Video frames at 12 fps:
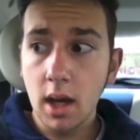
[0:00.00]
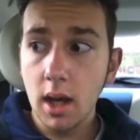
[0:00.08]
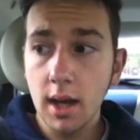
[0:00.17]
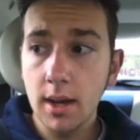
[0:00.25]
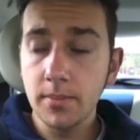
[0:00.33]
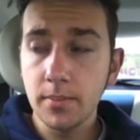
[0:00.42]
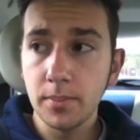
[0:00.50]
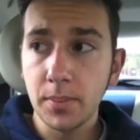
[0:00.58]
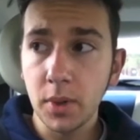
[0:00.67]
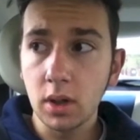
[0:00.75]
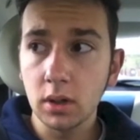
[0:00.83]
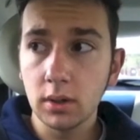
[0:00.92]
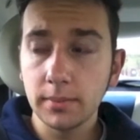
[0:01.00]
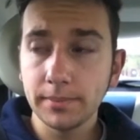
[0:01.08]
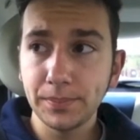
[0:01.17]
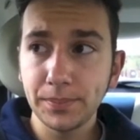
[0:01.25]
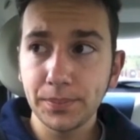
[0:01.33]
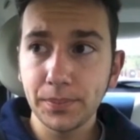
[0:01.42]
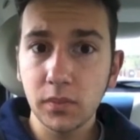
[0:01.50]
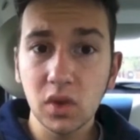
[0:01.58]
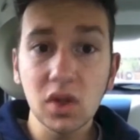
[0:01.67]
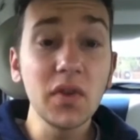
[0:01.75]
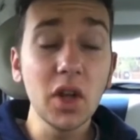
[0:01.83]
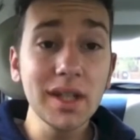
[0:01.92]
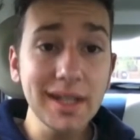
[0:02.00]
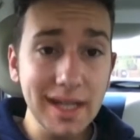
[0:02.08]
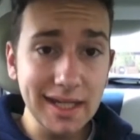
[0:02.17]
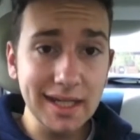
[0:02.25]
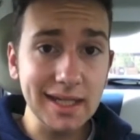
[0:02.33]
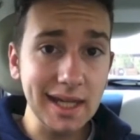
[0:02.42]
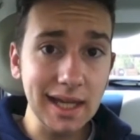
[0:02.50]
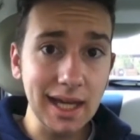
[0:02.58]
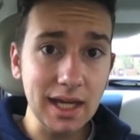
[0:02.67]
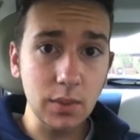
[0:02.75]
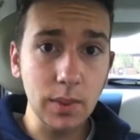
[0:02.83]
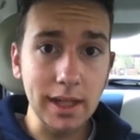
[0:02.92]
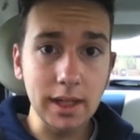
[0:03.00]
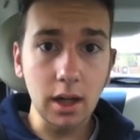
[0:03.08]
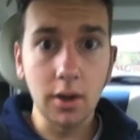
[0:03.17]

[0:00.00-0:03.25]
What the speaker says: But the volunteers, as I said last week,